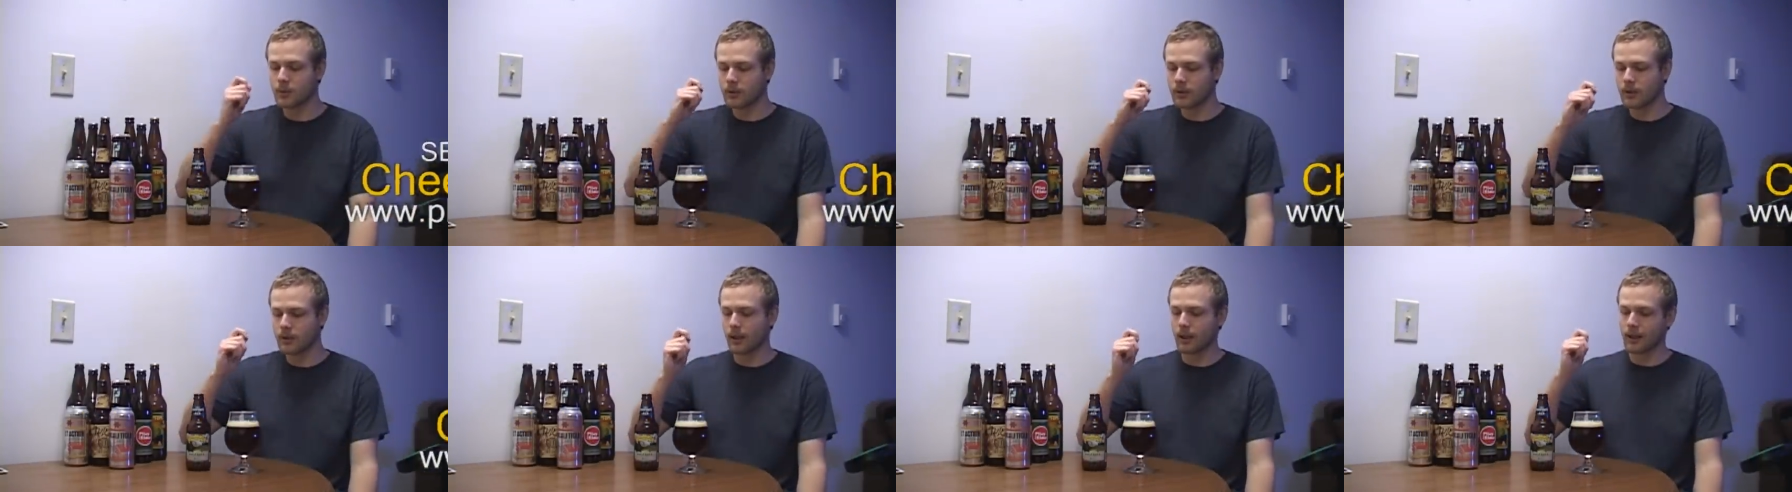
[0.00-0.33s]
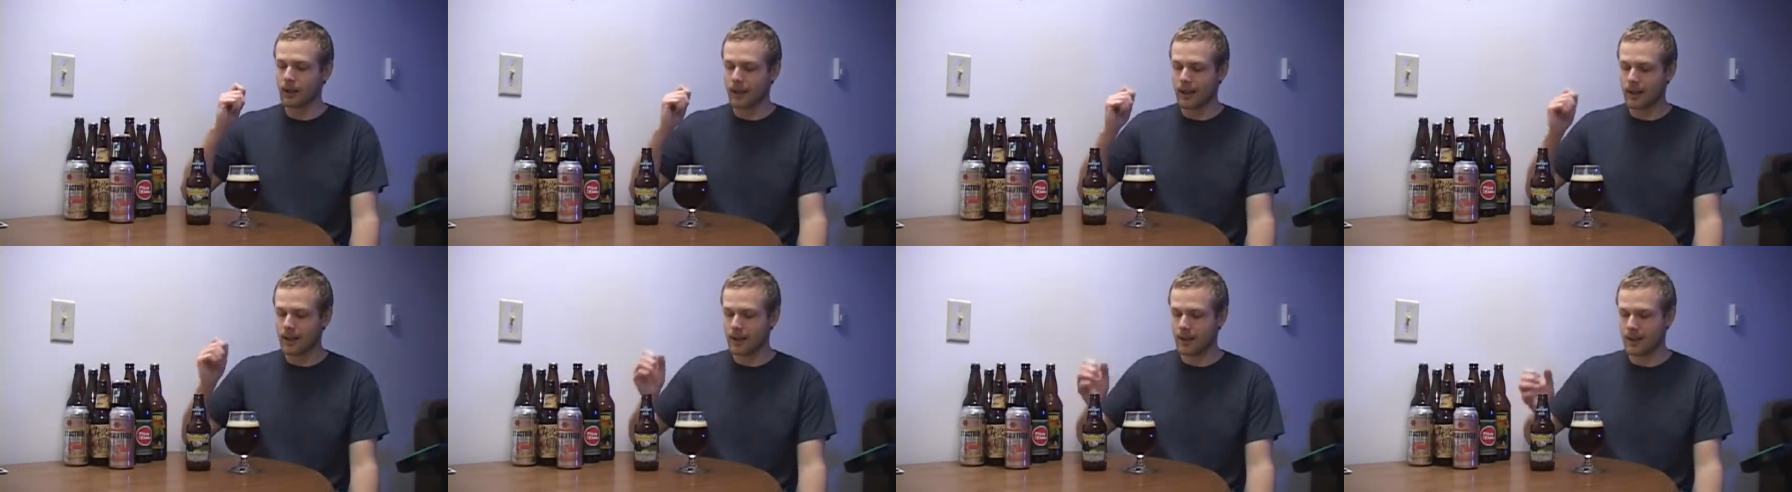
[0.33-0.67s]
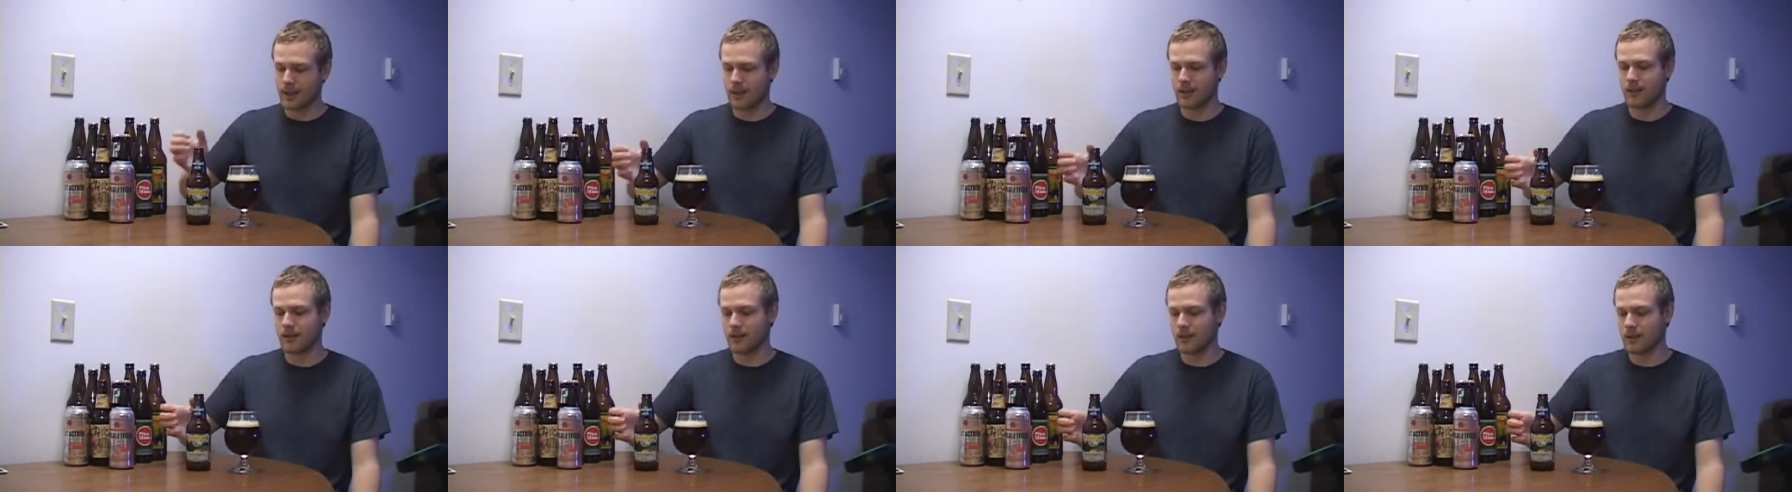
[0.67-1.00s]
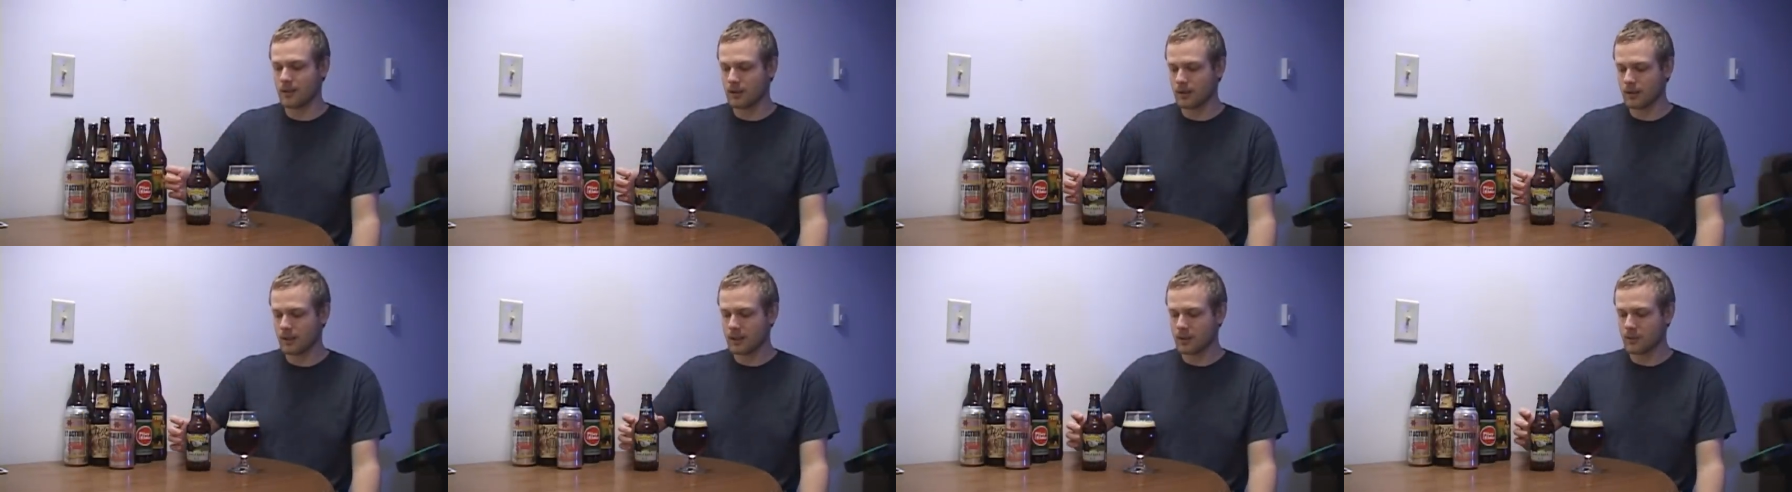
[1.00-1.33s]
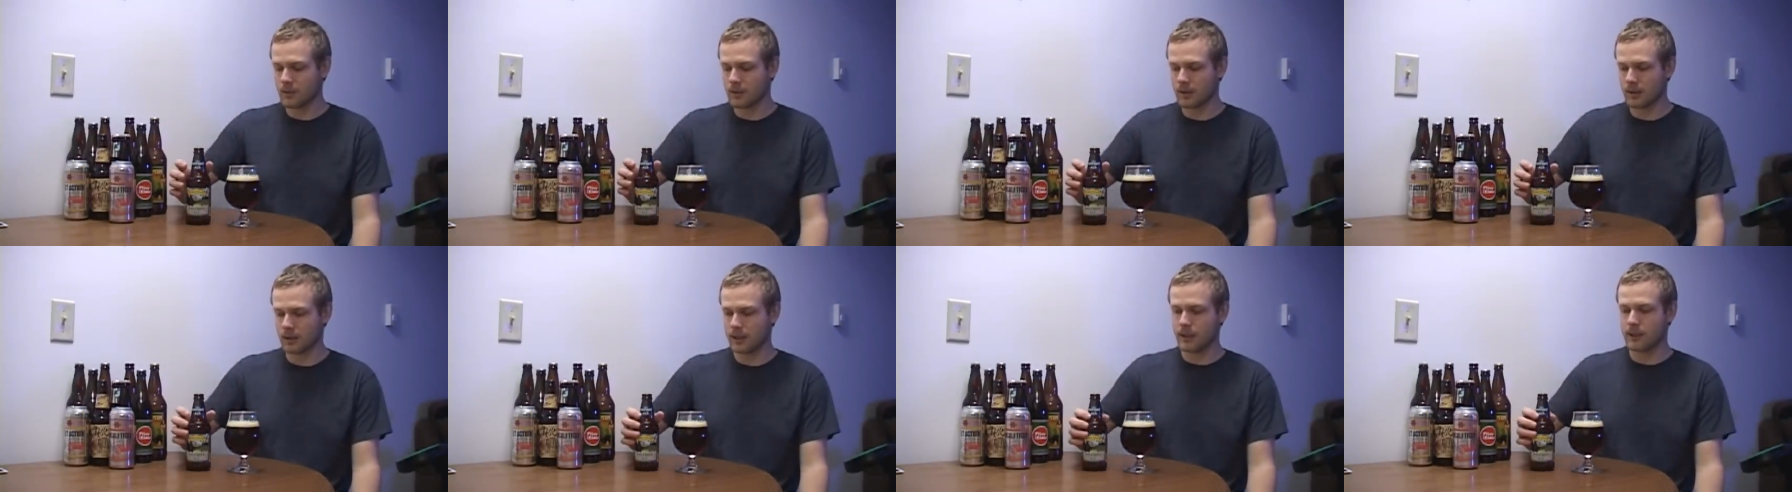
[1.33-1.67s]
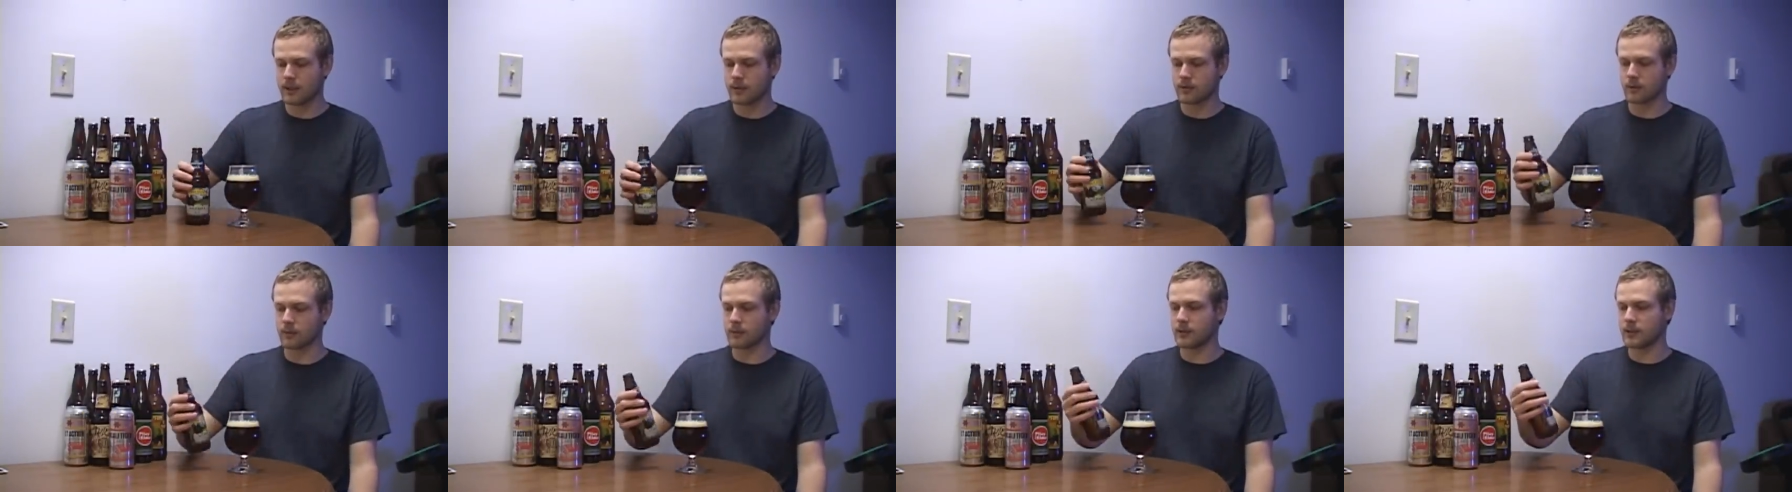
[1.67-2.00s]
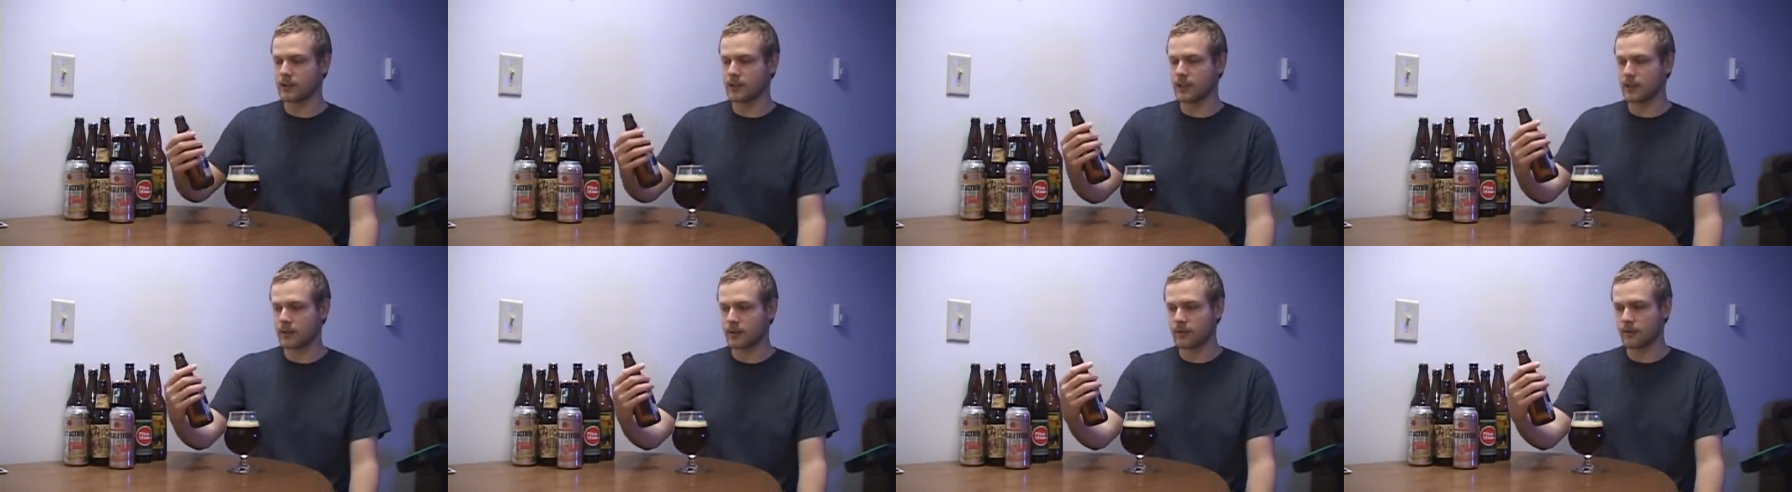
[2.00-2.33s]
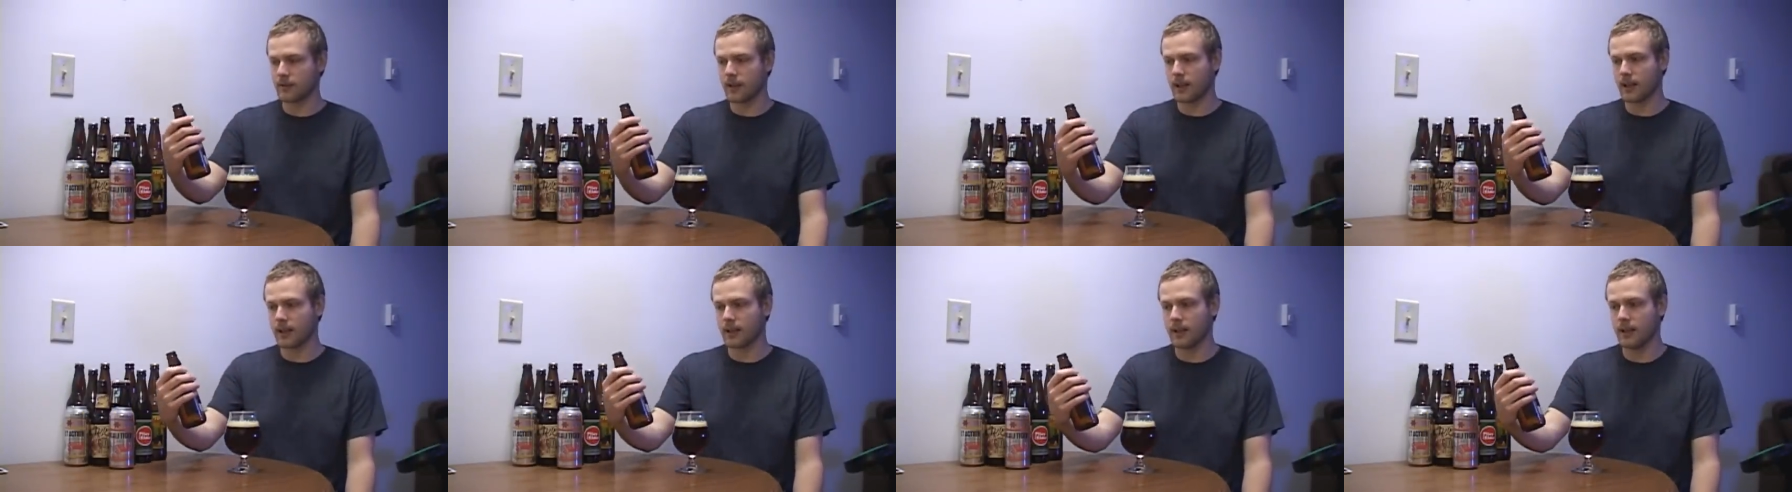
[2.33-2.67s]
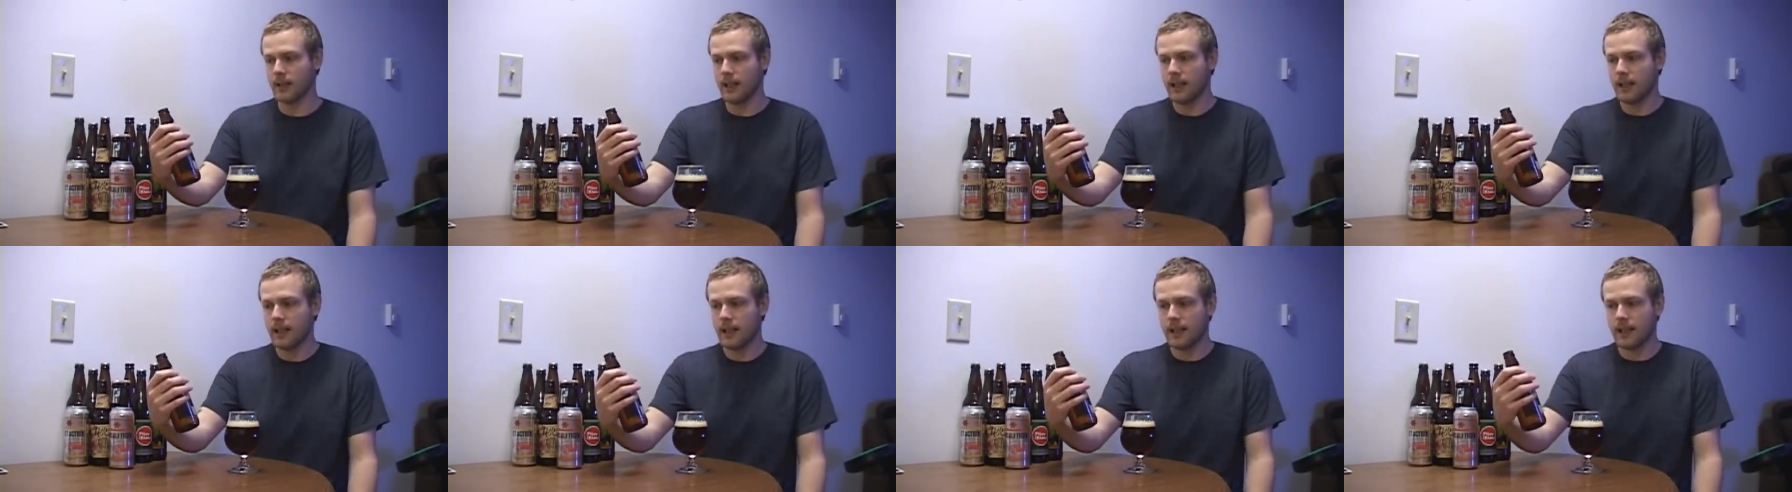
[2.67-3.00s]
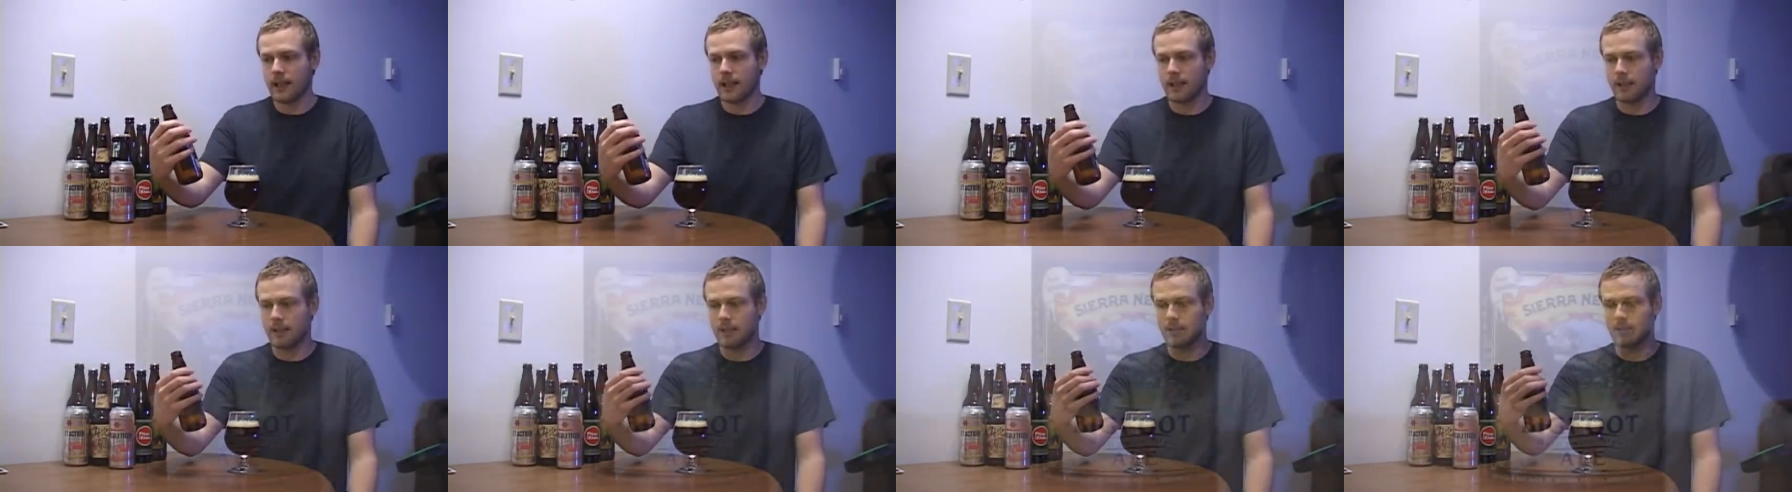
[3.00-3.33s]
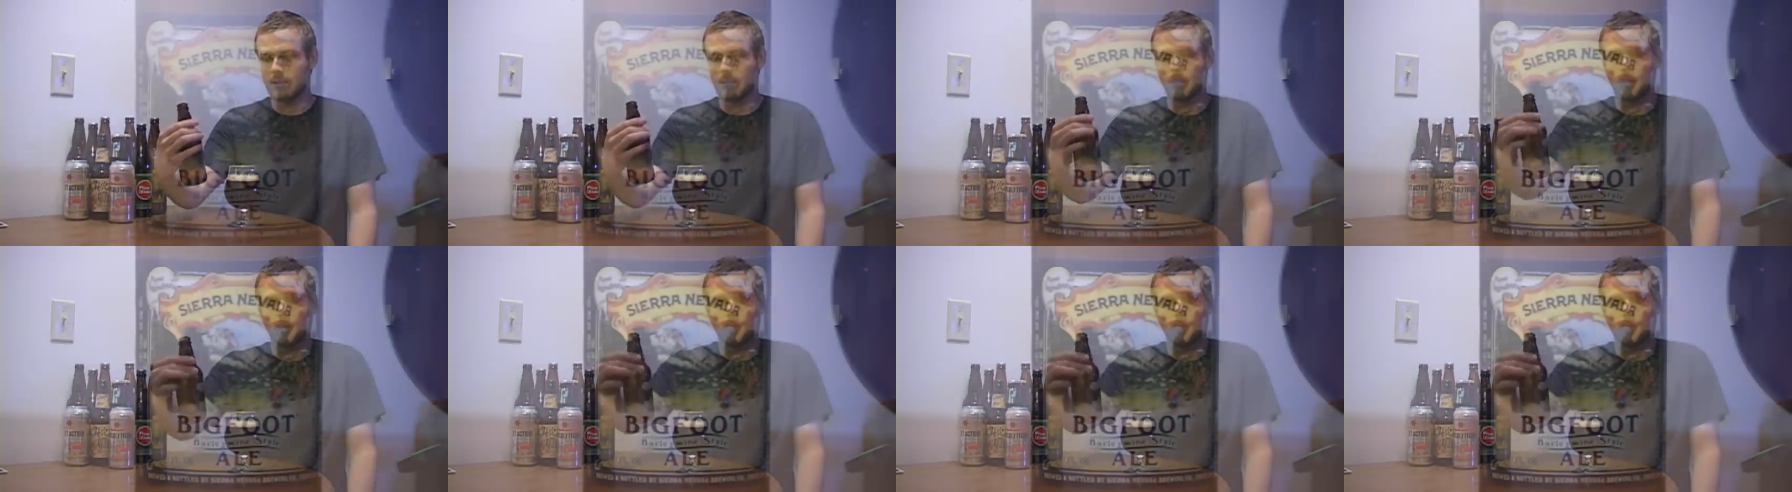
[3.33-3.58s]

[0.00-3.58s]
we're looking at a yearly release from Sierra Nevada. It is